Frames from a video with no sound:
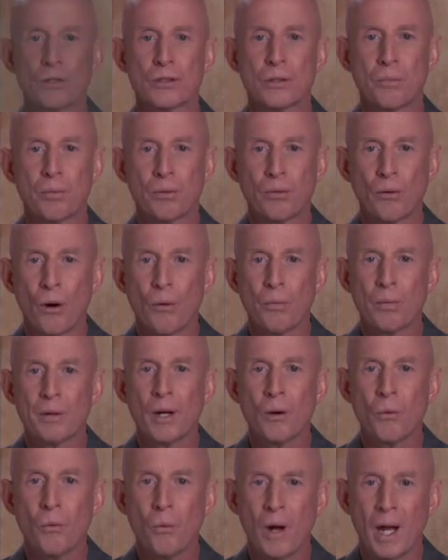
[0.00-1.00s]

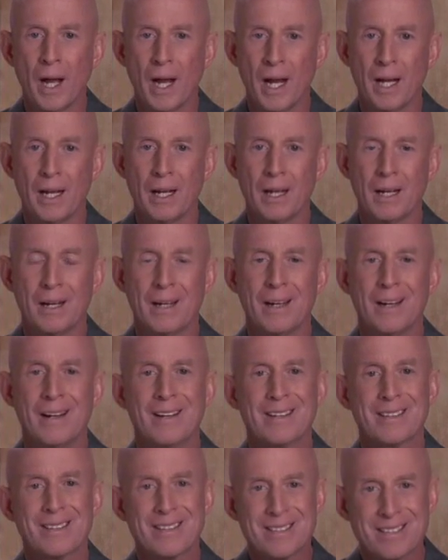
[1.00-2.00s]
appropriate way
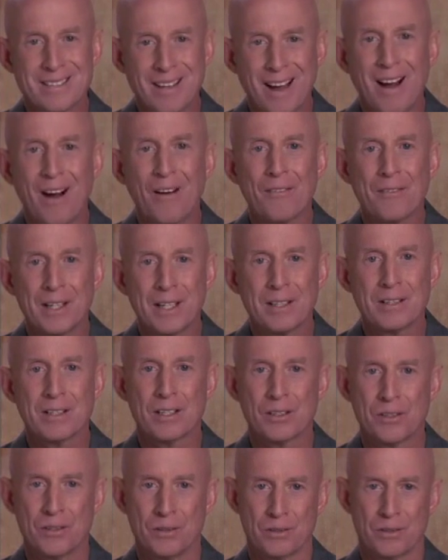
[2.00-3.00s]
to solve these
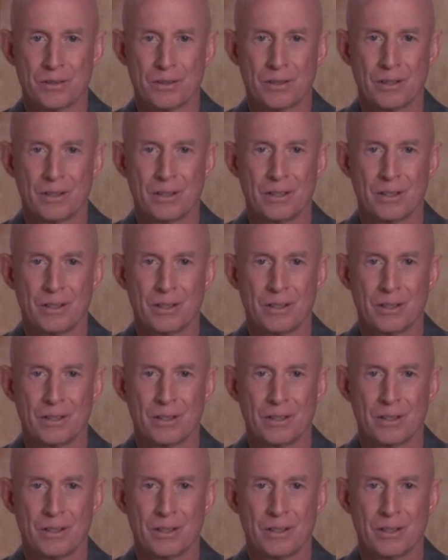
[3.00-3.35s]
issues.